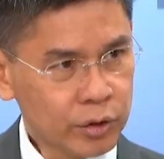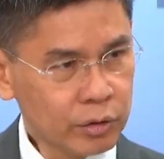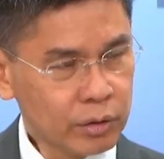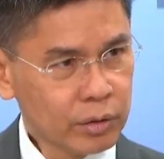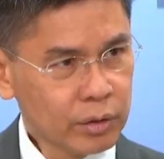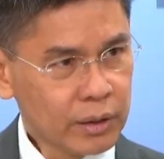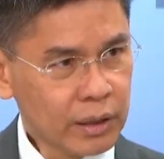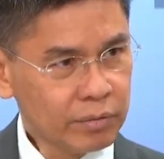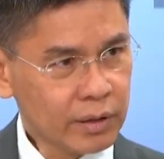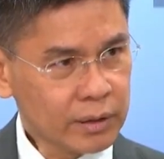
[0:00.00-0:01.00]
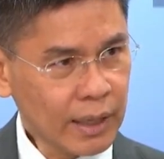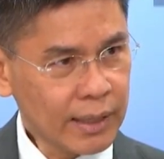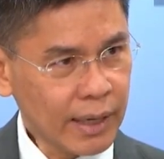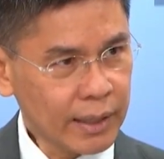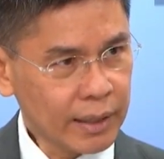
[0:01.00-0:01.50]
should give the
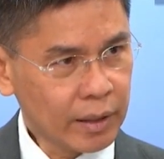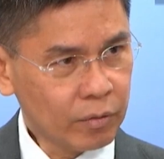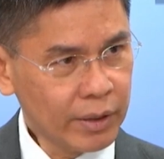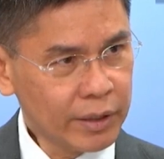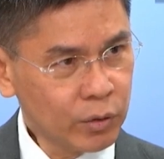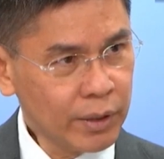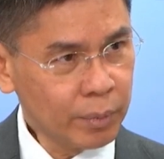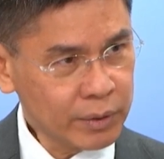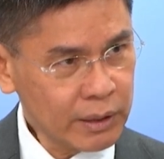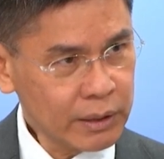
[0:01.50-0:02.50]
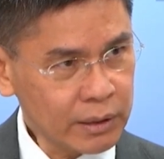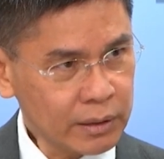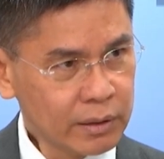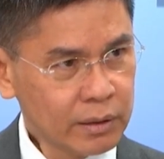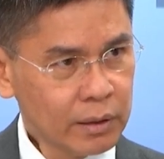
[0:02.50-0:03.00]
Thailand a mm. very unique position
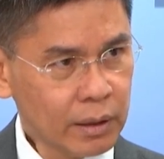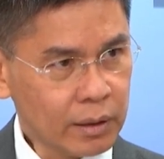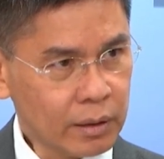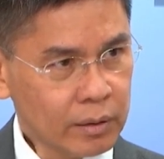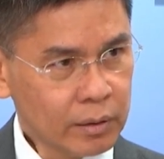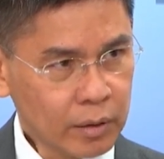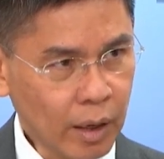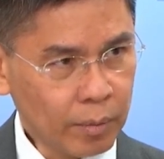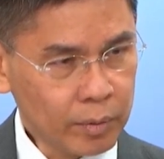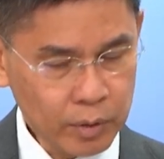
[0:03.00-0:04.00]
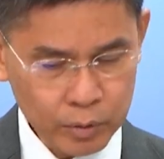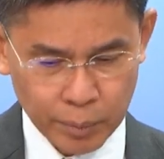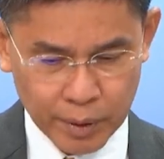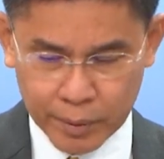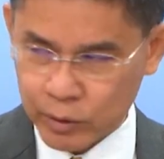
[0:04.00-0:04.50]
uh, uh, to
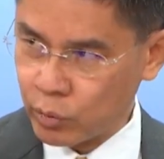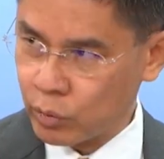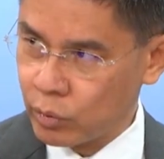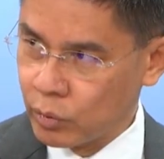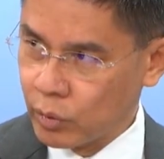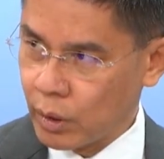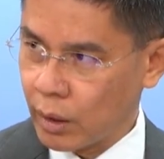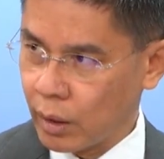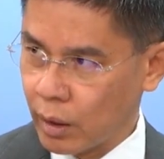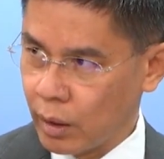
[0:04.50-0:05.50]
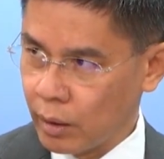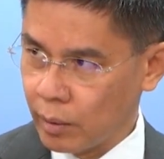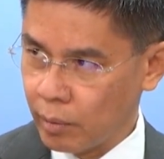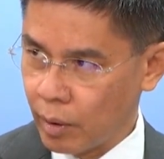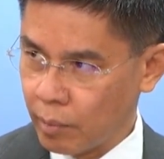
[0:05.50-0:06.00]
be able to uh,
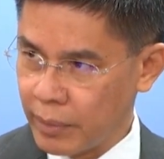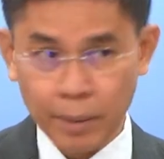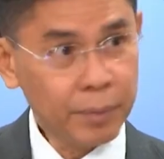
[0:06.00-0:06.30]
be a